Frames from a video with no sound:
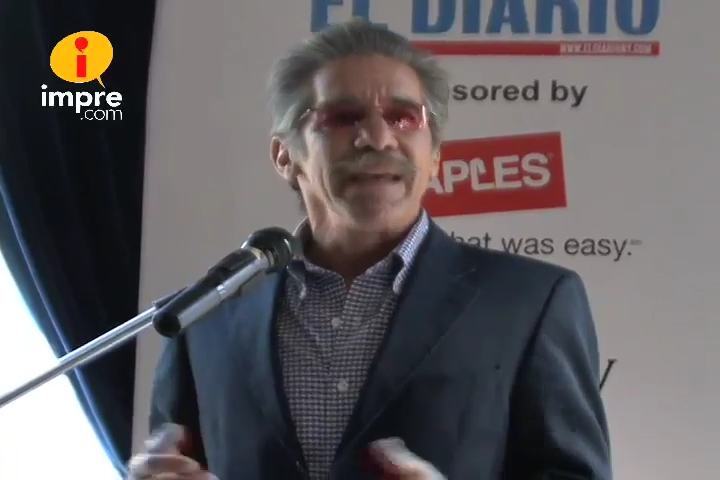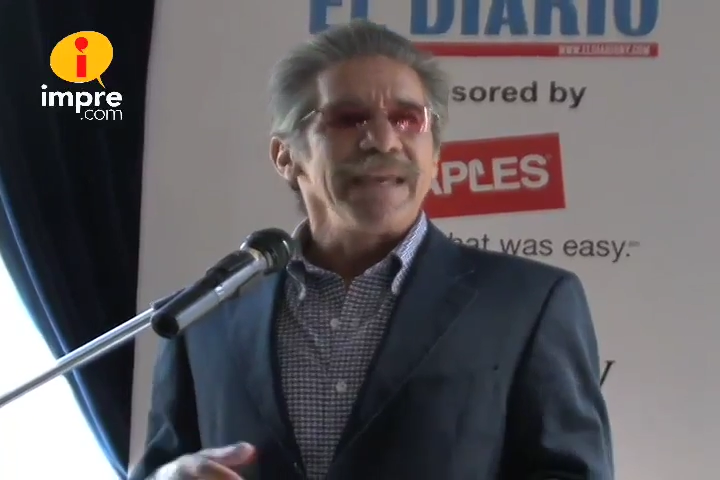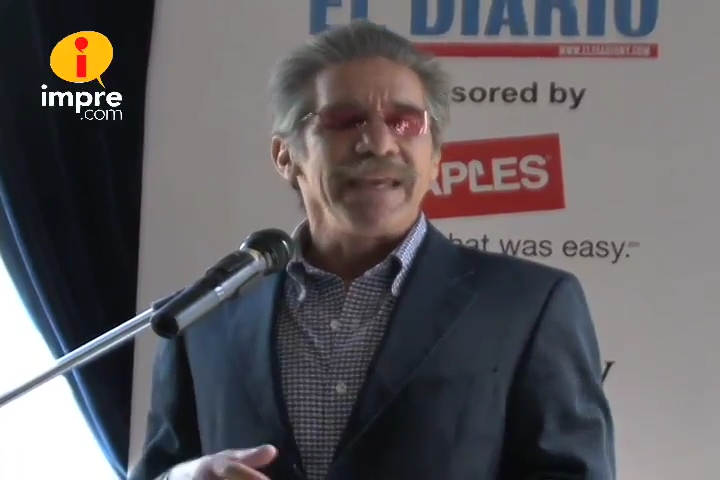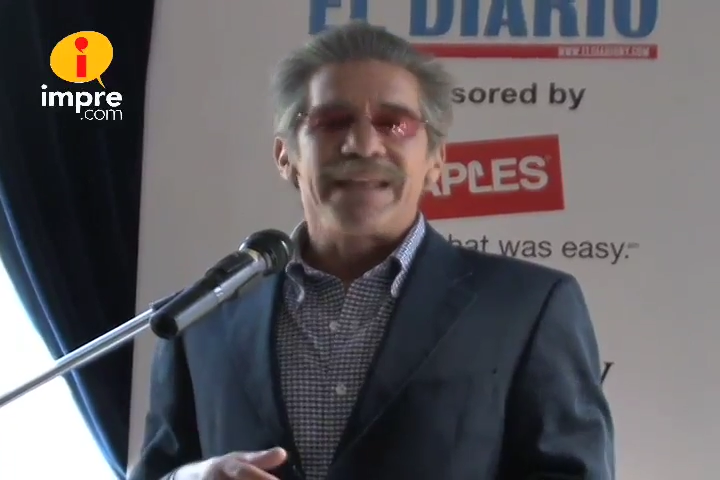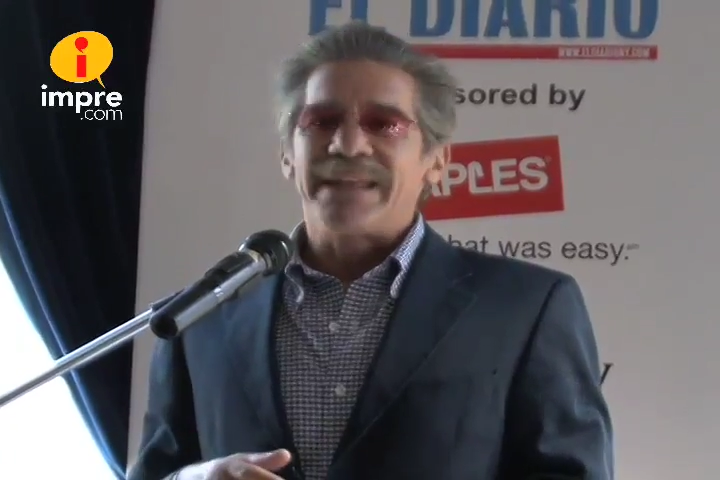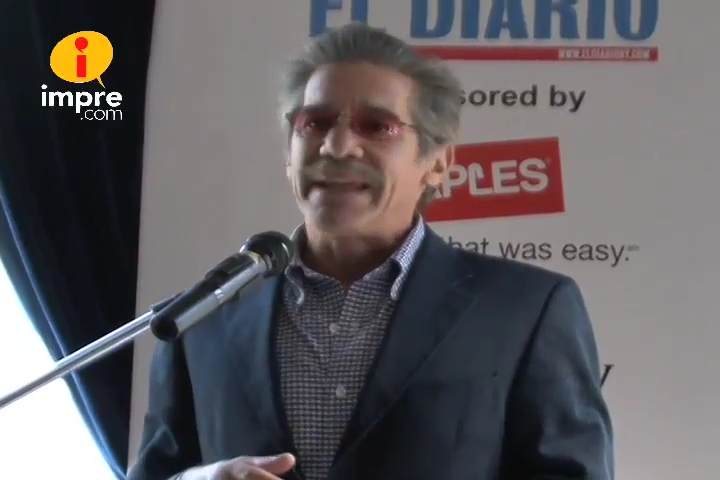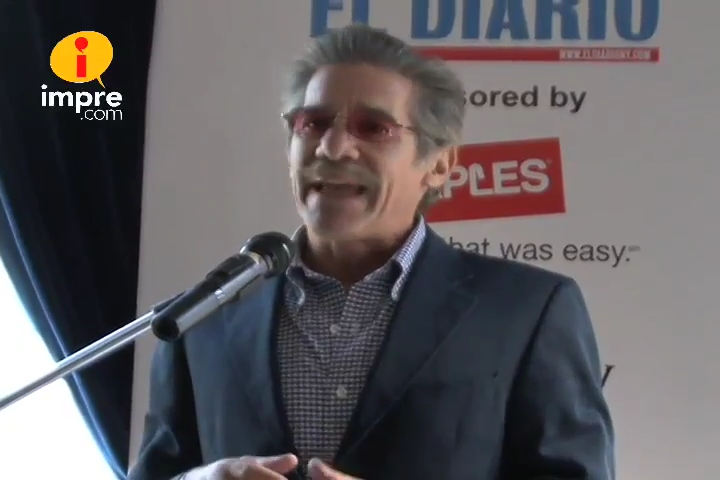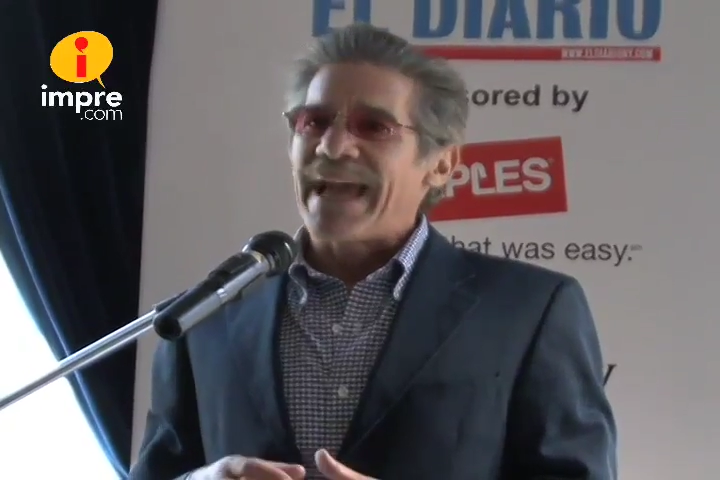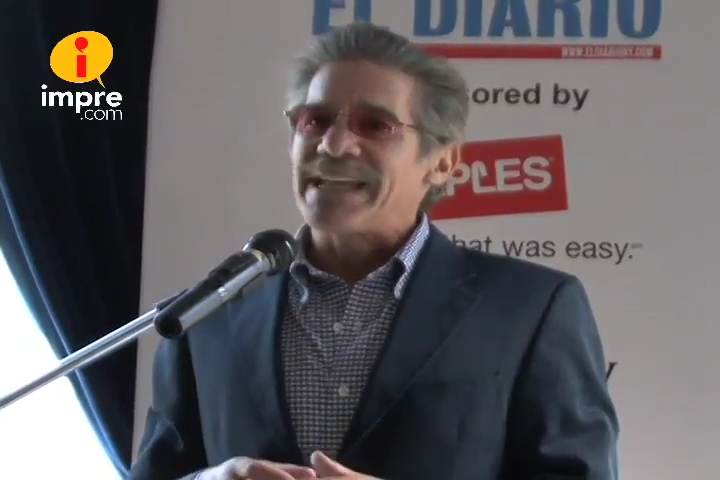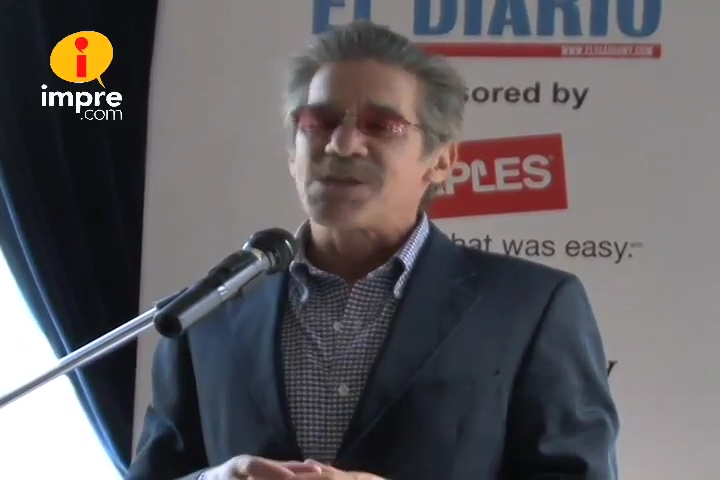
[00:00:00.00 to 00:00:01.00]
It
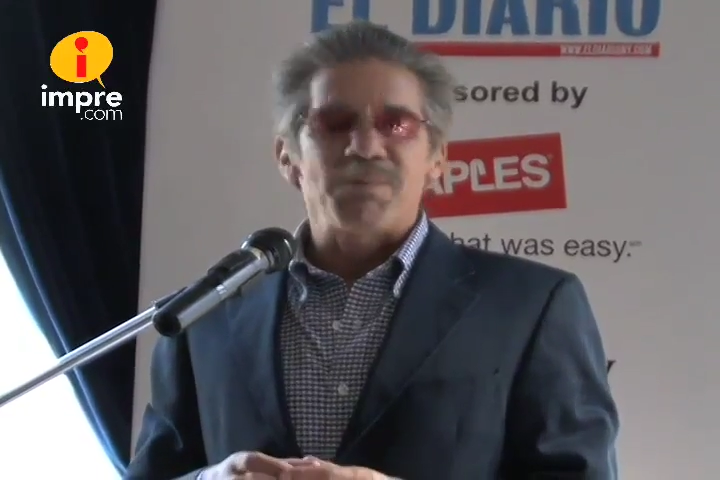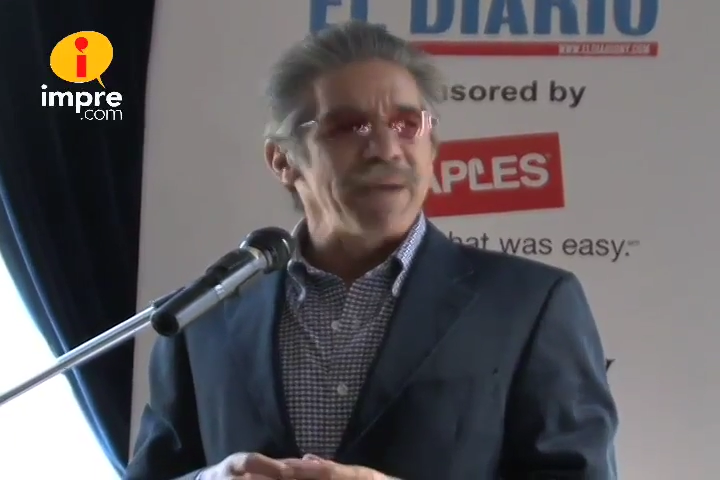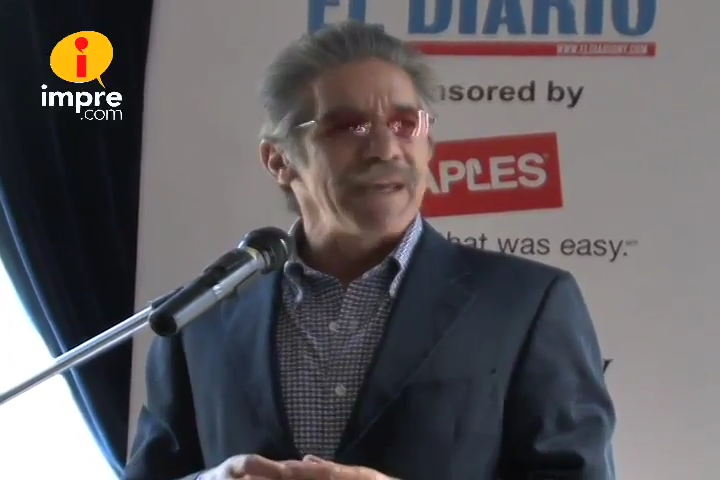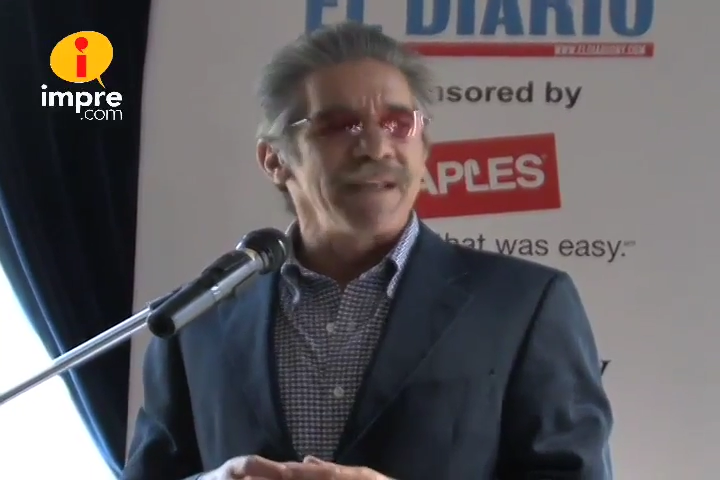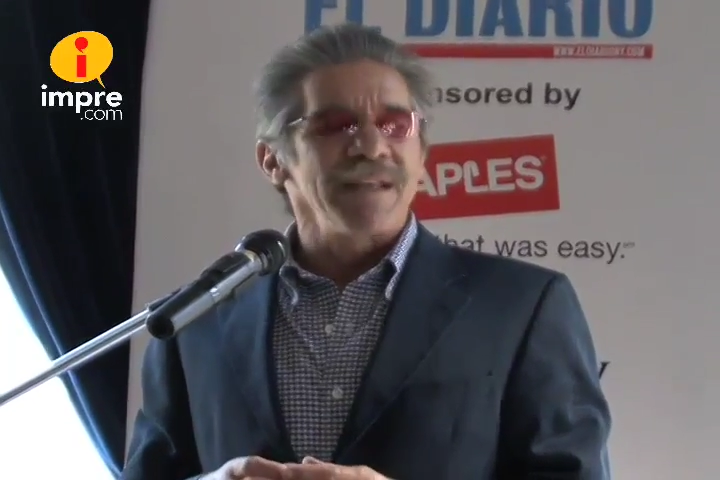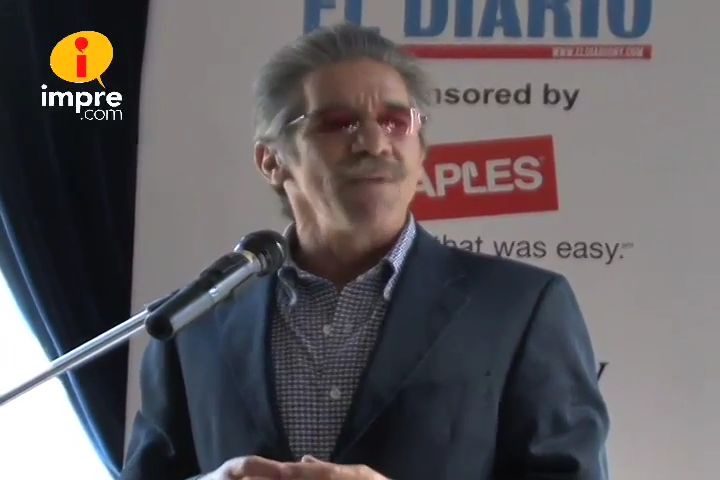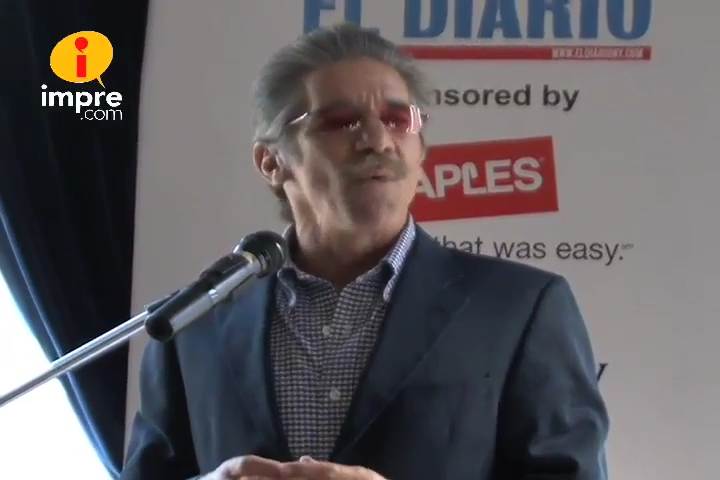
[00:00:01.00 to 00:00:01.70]
has been